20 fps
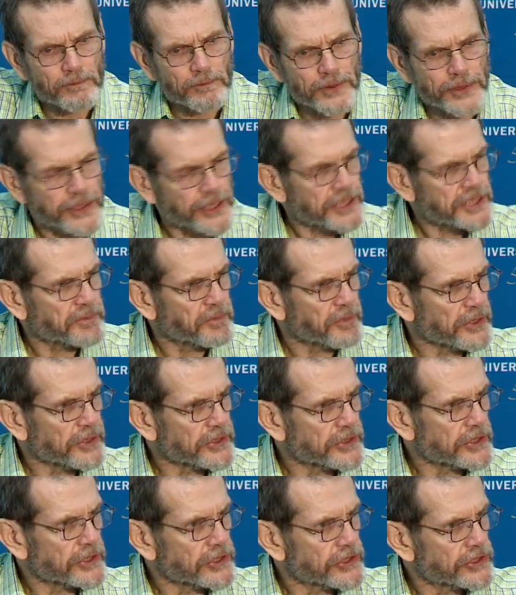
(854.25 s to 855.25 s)

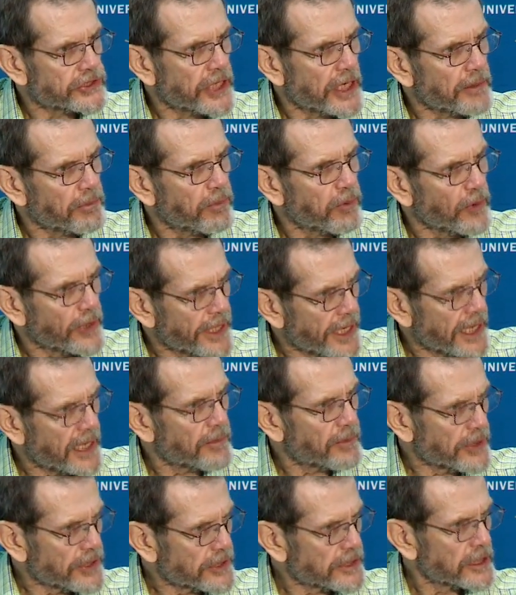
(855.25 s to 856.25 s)
participants to shape what
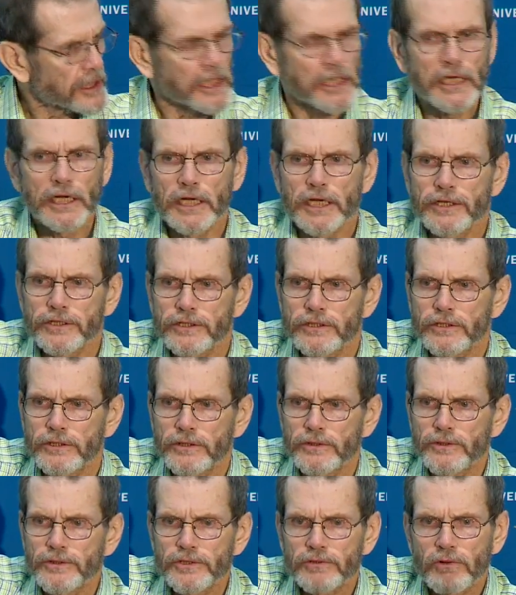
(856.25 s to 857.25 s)
happened, to
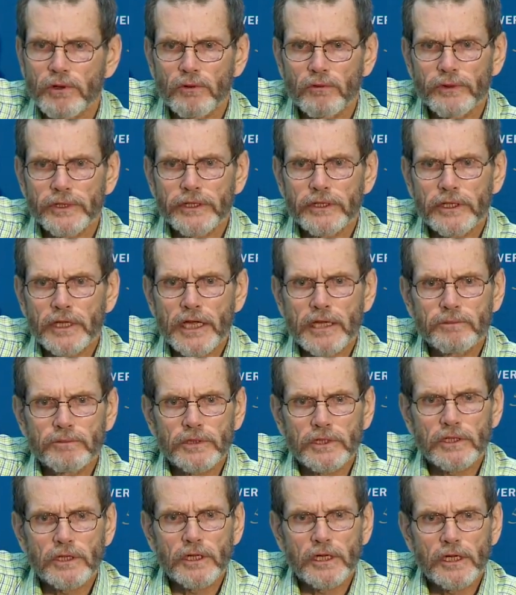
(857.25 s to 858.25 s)
use what we came
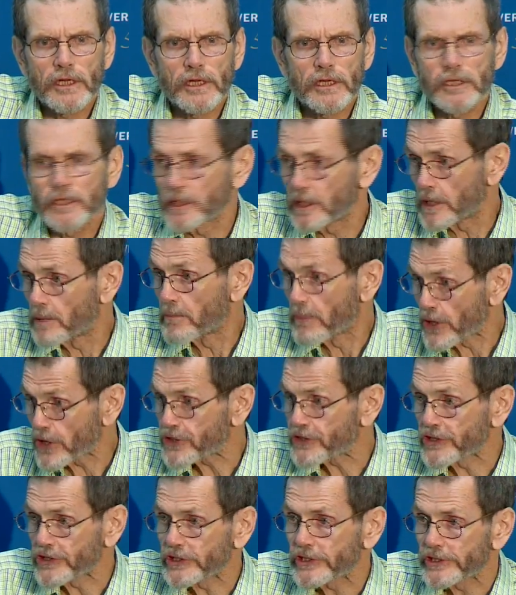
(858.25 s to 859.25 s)
to call
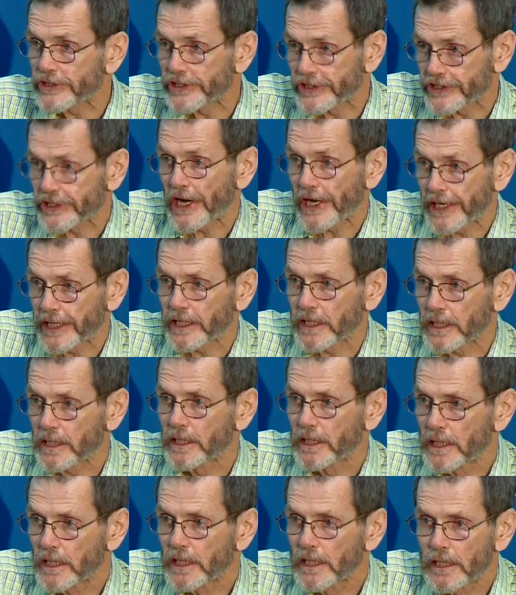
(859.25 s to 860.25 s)
emergent design.
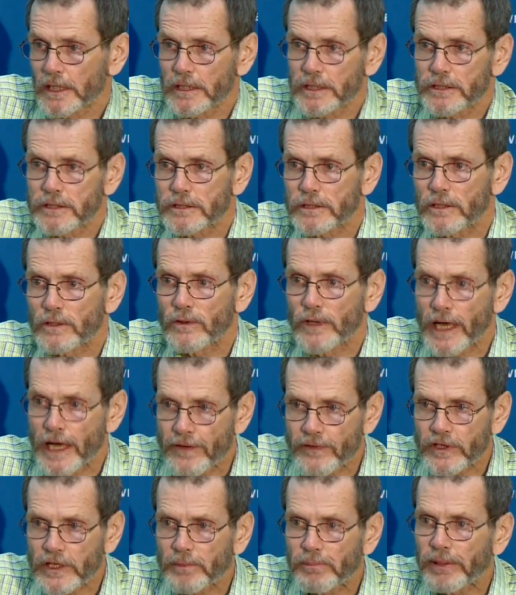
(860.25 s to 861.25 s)
So
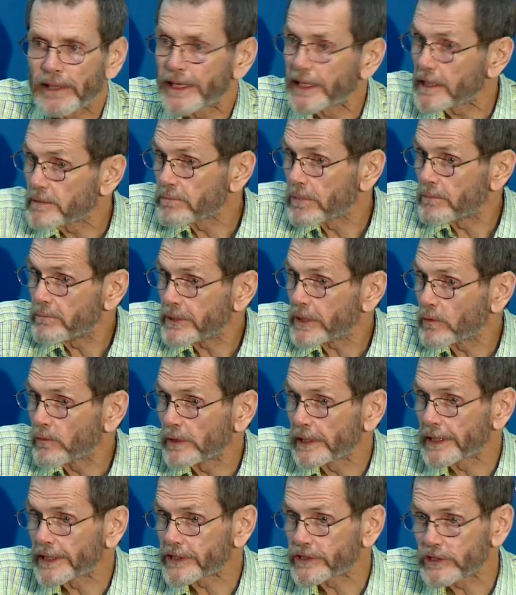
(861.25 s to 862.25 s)
having a plan, but being
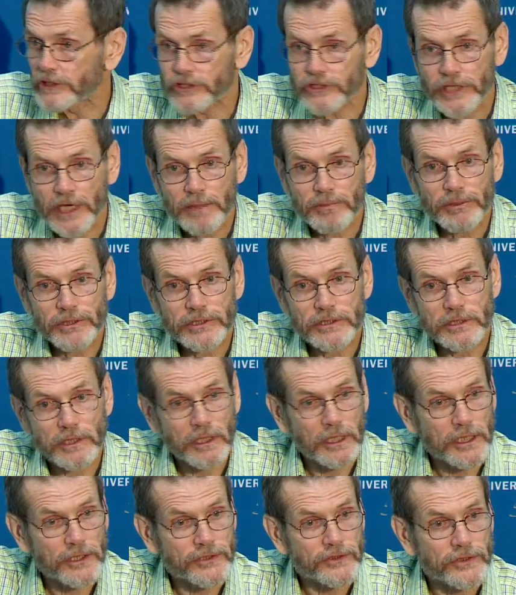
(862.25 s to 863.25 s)
willing to shape it, to
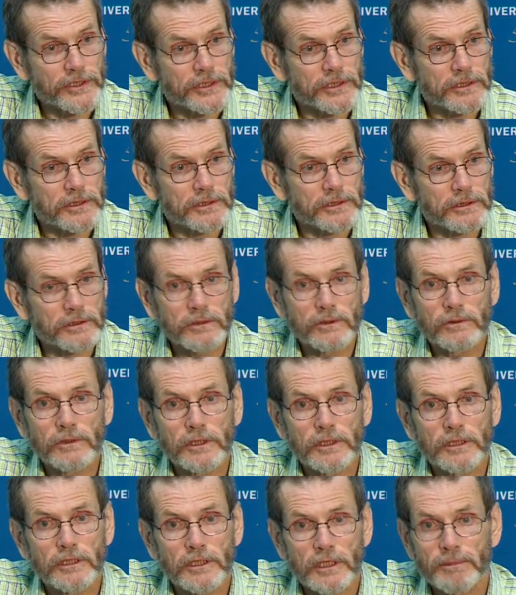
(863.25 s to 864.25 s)
alter it,
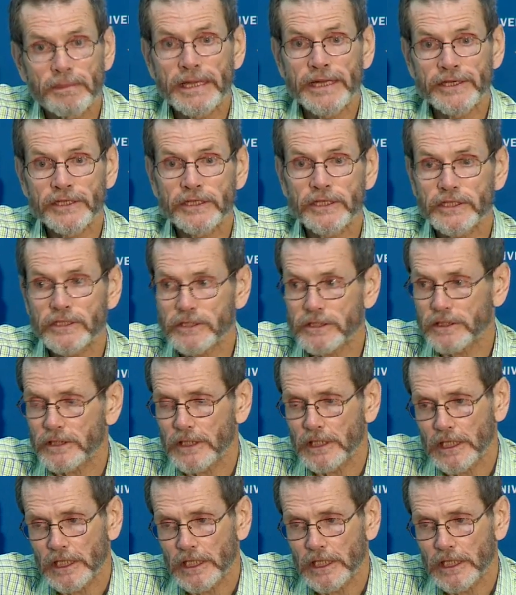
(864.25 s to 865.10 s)
to abandon it,